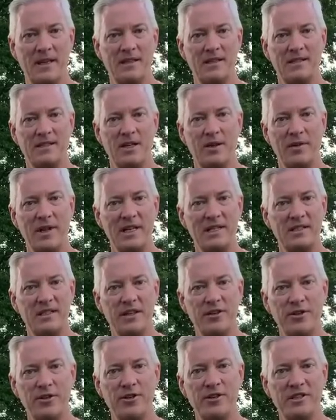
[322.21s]
So that's the
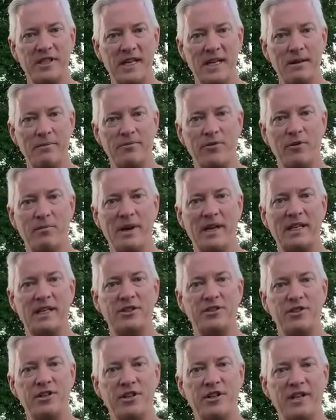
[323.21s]
third tip for making
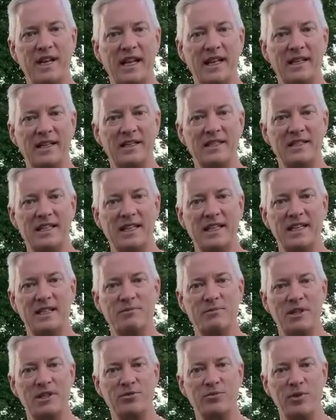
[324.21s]
sure your daylilies get
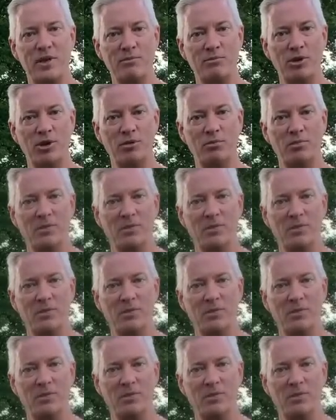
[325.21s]
as much rebloom